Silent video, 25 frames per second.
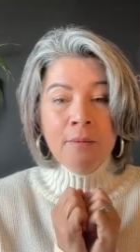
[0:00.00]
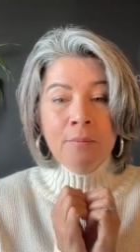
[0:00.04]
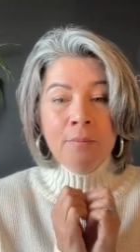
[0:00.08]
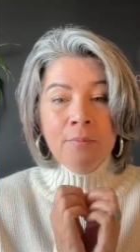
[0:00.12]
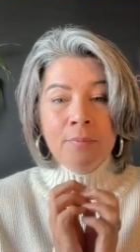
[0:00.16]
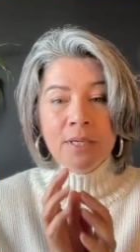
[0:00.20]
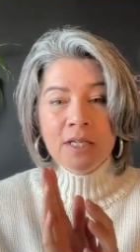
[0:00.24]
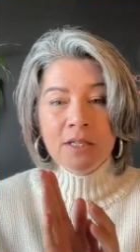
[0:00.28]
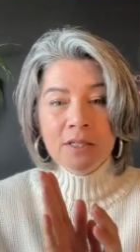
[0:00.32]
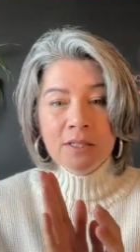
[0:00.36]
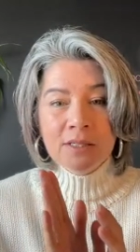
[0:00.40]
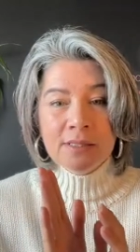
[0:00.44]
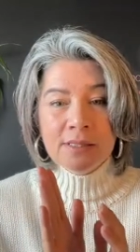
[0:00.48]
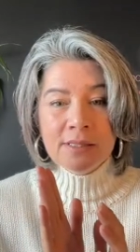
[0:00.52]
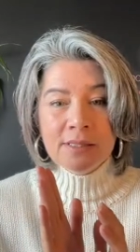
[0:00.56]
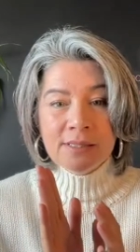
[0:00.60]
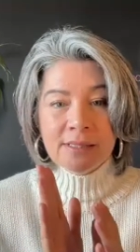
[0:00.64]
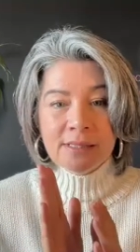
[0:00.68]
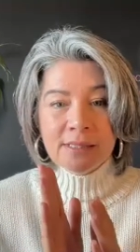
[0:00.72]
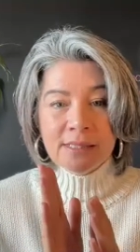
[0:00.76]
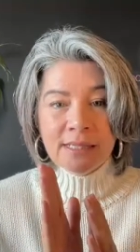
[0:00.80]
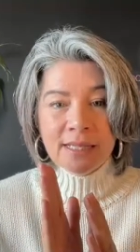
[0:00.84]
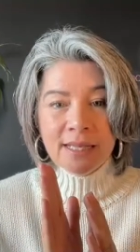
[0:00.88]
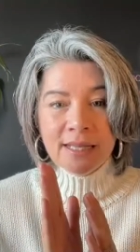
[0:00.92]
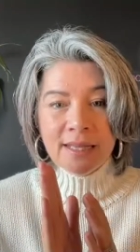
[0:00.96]

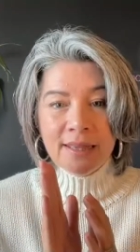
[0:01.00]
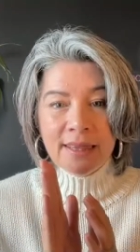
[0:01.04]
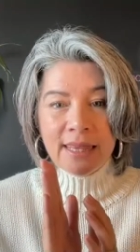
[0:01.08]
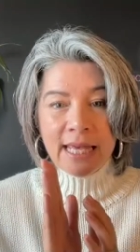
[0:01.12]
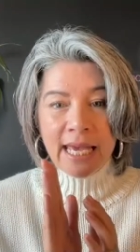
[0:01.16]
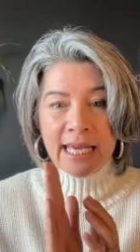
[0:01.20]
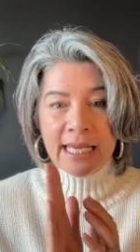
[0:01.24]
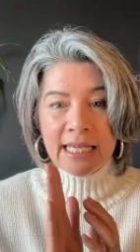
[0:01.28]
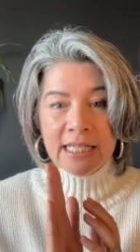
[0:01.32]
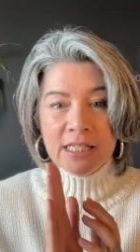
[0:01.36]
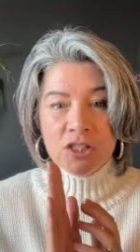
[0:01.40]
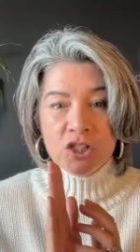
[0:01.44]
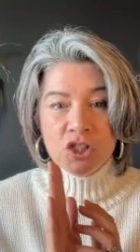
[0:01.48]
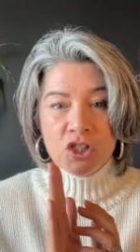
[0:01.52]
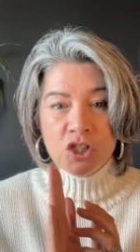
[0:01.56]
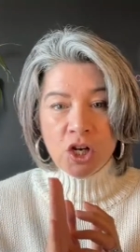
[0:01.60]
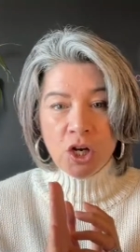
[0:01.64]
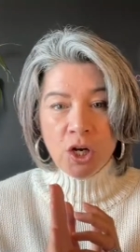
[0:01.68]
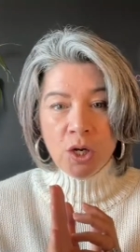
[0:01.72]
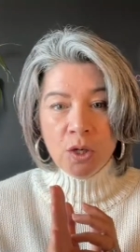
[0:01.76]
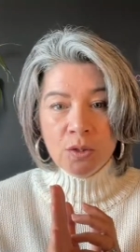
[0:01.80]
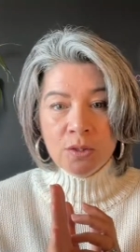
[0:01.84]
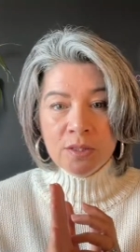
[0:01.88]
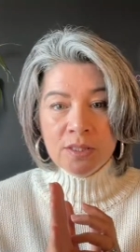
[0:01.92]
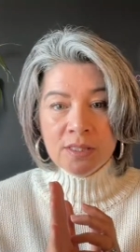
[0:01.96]
because they
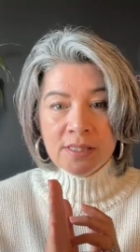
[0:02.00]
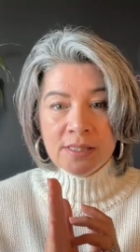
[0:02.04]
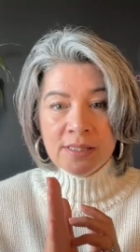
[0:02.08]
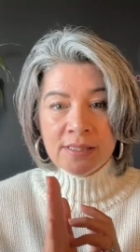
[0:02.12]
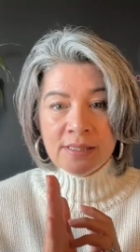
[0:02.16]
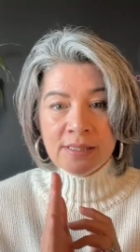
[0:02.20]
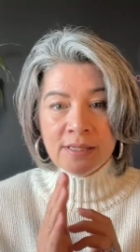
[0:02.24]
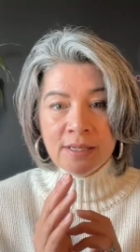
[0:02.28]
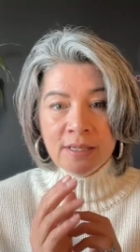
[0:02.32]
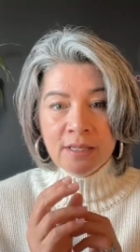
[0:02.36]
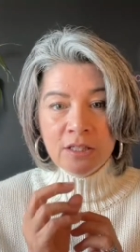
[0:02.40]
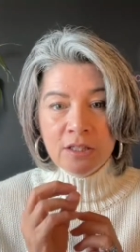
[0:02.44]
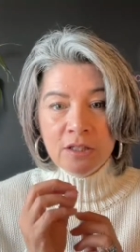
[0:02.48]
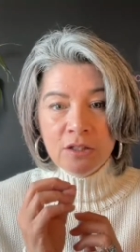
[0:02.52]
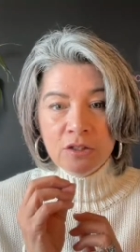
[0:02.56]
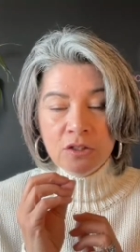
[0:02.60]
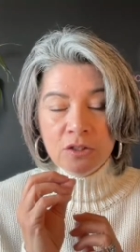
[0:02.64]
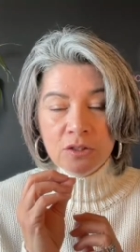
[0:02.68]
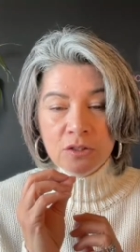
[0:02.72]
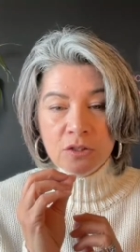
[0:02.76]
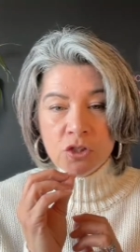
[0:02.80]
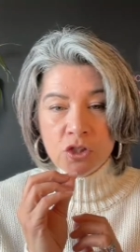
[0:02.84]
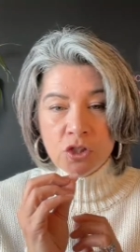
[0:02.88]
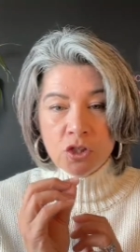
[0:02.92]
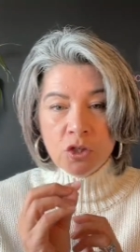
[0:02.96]
don't
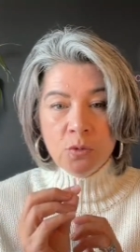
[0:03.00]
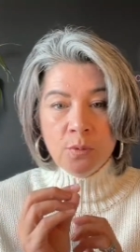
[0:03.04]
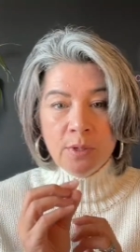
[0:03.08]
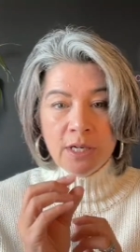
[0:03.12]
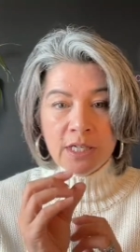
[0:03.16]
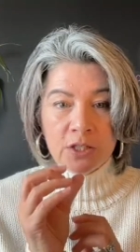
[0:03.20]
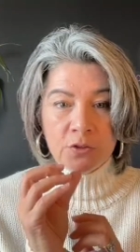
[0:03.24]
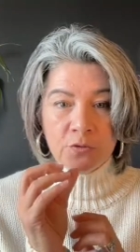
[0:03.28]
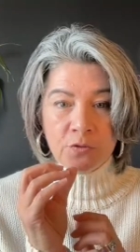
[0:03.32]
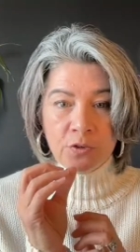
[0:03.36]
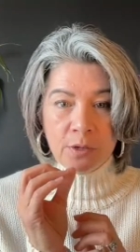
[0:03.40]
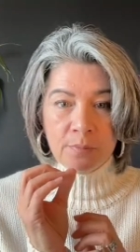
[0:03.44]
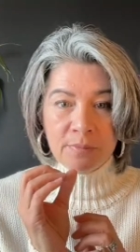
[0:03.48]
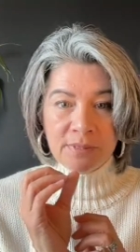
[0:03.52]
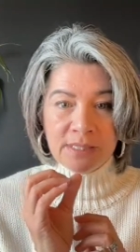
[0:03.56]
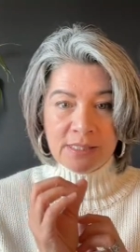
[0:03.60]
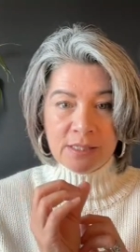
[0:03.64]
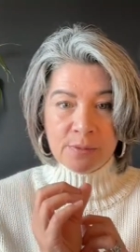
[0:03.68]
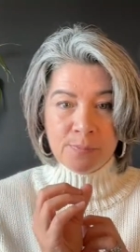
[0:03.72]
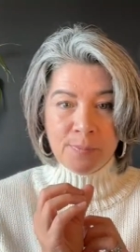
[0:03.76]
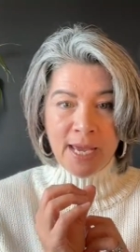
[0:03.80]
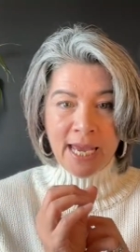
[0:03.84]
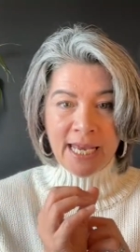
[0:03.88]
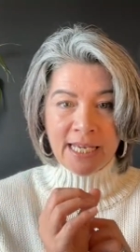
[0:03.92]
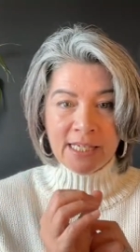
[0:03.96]
do it from a
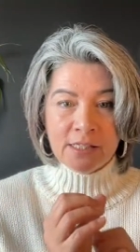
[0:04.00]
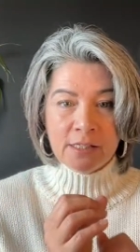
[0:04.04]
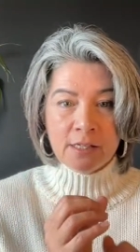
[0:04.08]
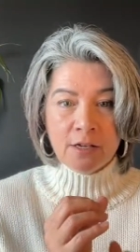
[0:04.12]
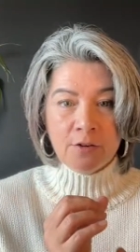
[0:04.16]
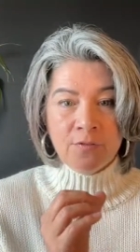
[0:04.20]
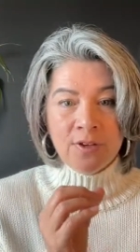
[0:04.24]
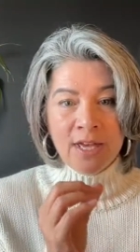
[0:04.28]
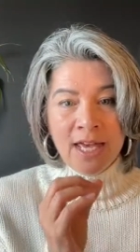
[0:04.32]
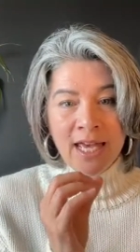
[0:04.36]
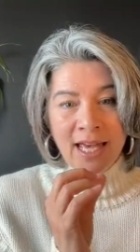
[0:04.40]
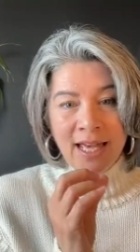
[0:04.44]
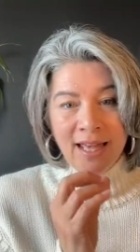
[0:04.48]
space of,